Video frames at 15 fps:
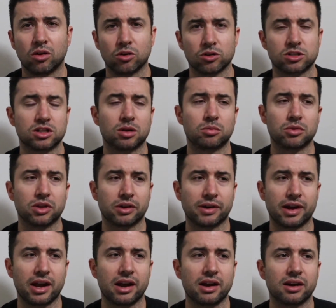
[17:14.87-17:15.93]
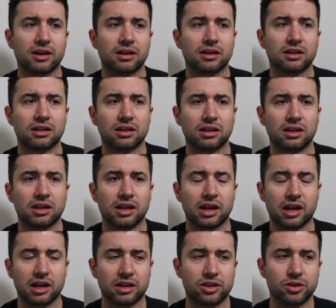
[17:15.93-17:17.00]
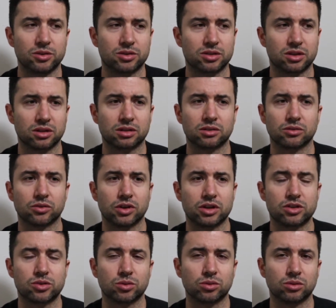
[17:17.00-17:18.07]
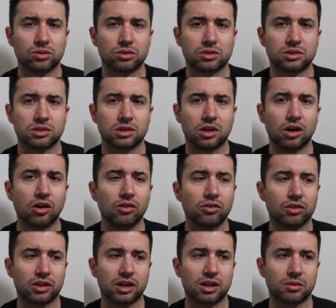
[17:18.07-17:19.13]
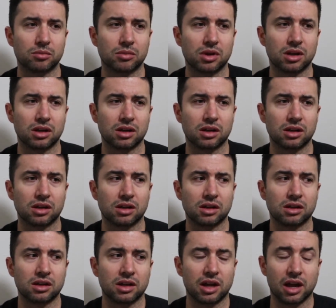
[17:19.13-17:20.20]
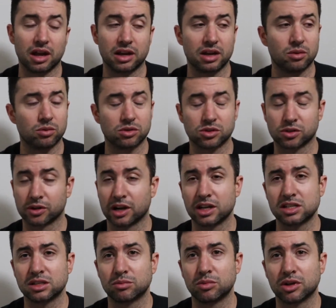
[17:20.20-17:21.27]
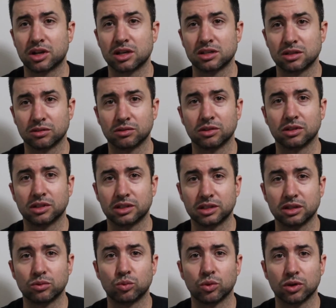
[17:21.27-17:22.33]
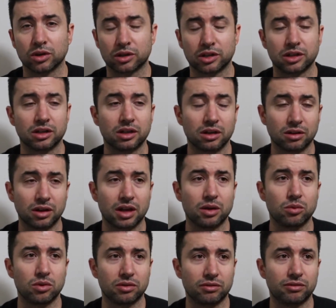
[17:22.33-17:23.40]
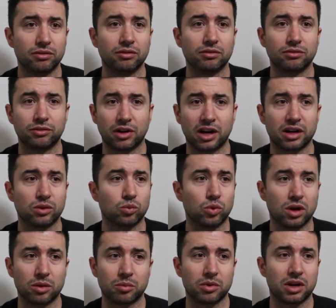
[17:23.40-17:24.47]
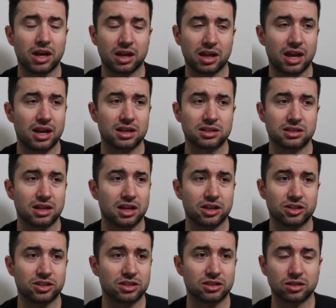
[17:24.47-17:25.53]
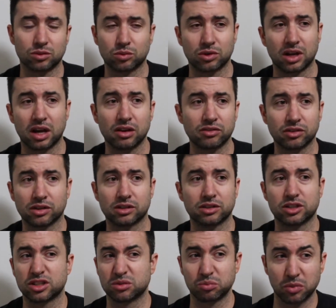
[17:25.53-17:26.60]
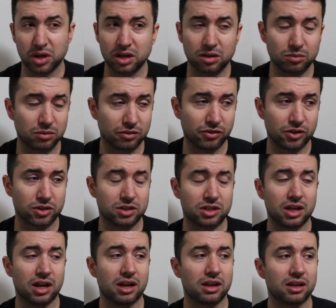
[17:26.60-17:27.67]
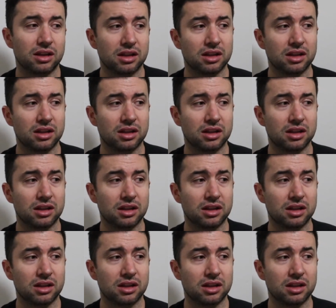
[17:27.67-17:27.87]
or some of their hair and do certain rituals over them. And it was crazy because it really did work, you know. He would find women at gas stations or whatever and just meet them the first day.